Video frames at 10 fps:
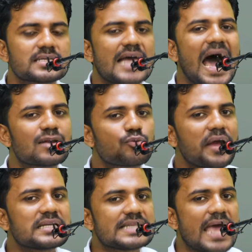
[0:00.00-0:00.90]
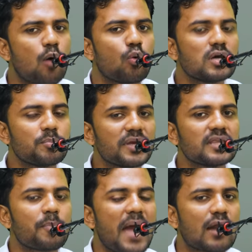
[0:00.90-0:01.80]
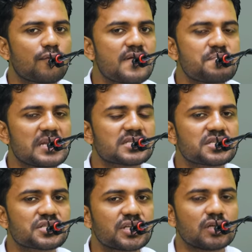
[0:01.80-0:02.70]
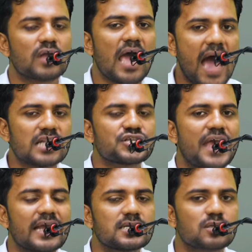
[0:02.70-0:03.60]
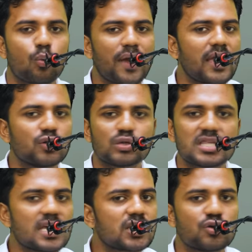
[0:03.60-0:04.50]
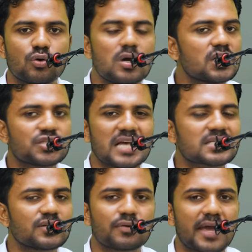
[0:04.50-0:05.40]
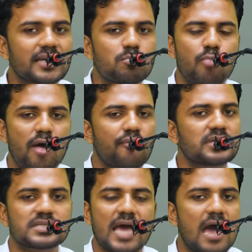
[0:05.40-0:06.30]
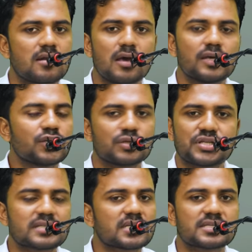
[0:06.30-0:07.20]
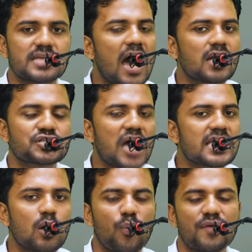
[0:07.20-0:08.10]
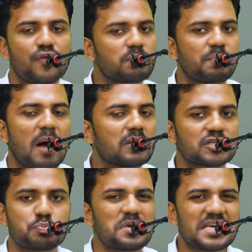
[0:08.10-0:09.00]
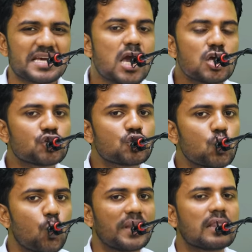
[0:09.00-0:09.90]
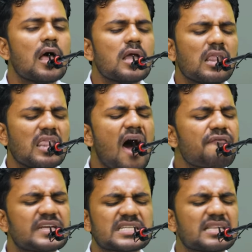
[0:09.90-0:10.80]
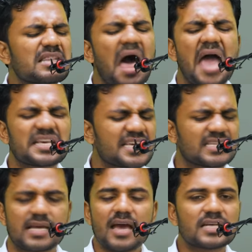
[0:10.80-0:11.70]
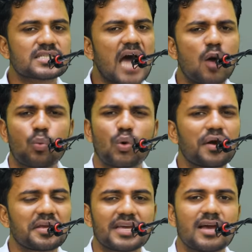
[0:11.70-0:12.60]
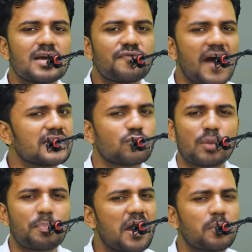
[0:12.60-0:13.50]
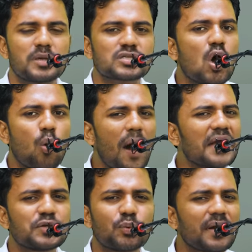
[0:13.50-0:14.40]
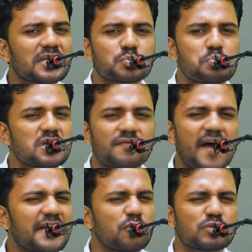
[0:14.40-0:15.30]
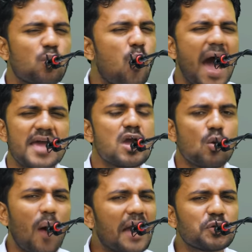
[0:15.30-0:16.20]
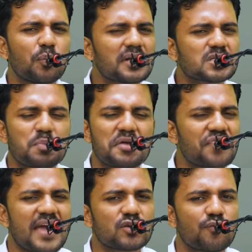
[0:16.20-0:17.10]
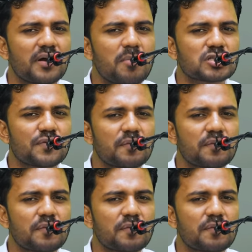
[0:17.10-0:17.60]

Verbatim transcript: start right now. Be the part of Happiness Institute and change the way you think. You just, you know, get embarrassed and you just start shy away from public speaking. You will love it and like it. Start working. Find out the purpose. Why do you want to speak? Find out the why. Why do you want to speak? Thank you very much,